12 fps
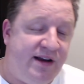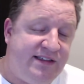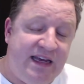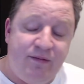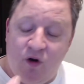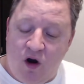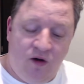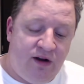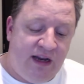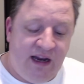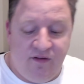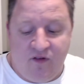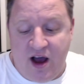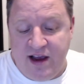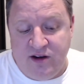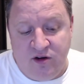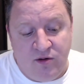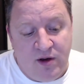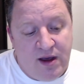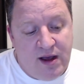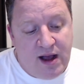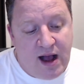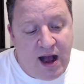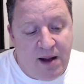or my team will only invite you
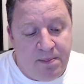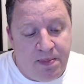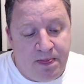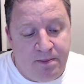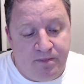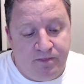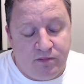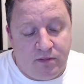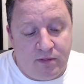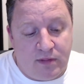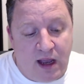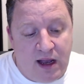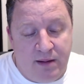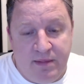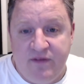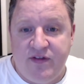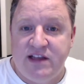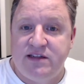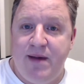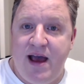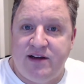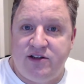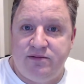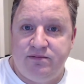if there's a
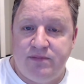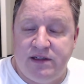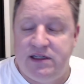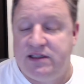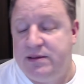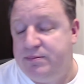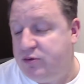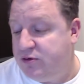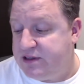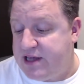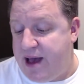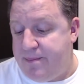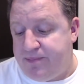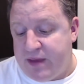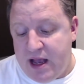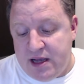match. It's as simple as that.